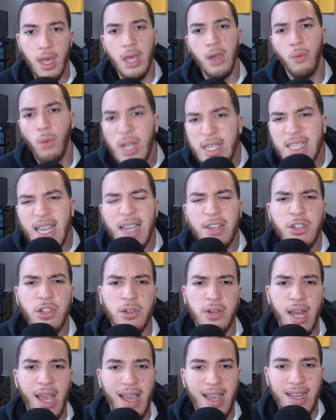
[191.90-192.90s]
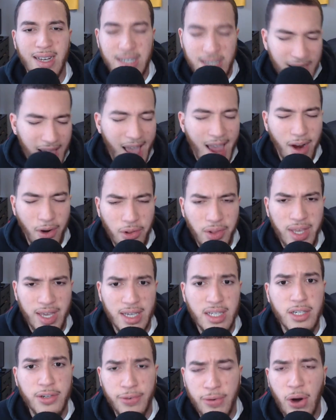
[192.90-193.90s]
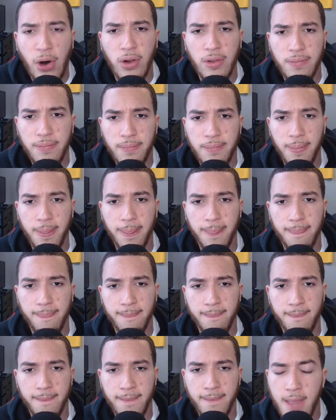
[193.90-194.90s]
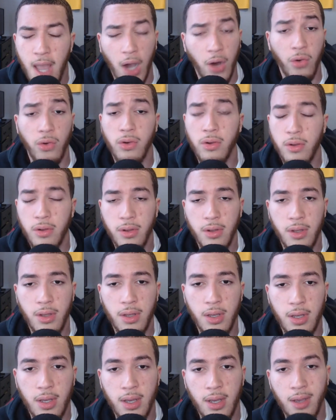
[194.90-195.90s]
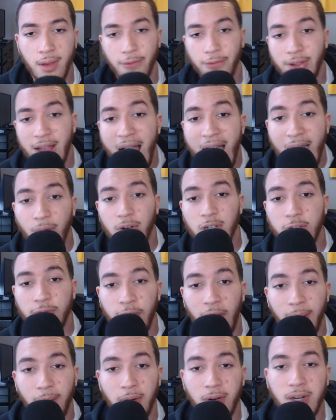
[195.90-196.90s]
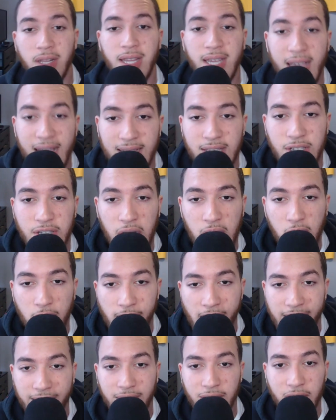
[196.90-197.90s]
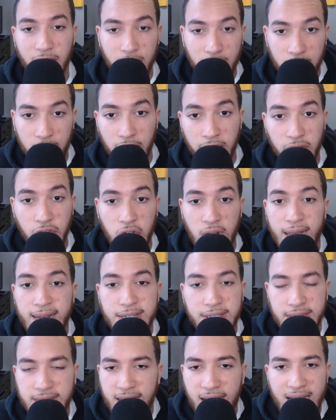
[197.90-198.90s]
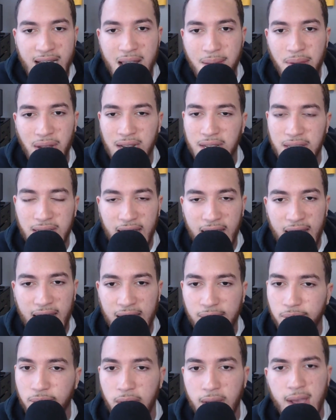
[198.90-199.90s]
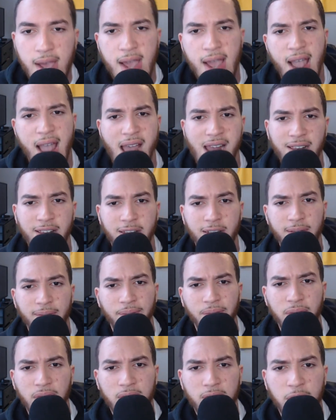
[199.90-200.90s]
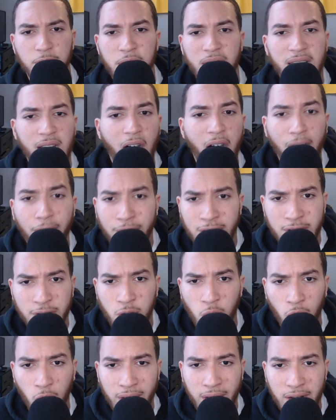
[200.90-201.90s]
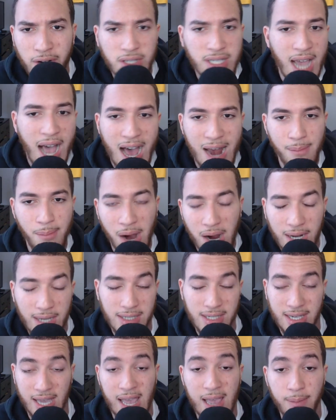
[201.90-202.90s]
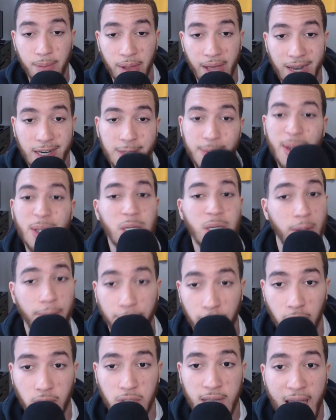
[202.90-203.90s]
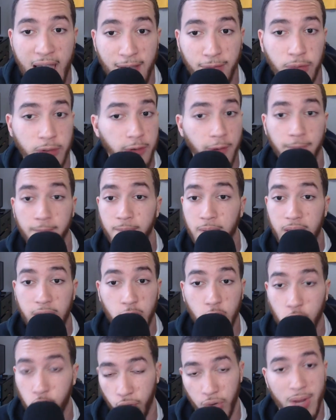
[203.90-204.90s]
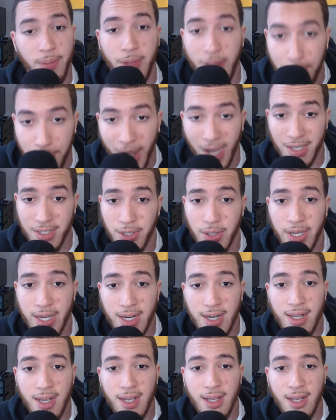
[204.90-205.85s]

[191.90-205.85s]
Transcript: Was yesterday entirely his fault? No. Flowers fumbled in the end zone that could have changed the dynamic of the game. And to me, offensive coordinator Todd Mungin's game plan, especially in the first half, was extremely puzzling.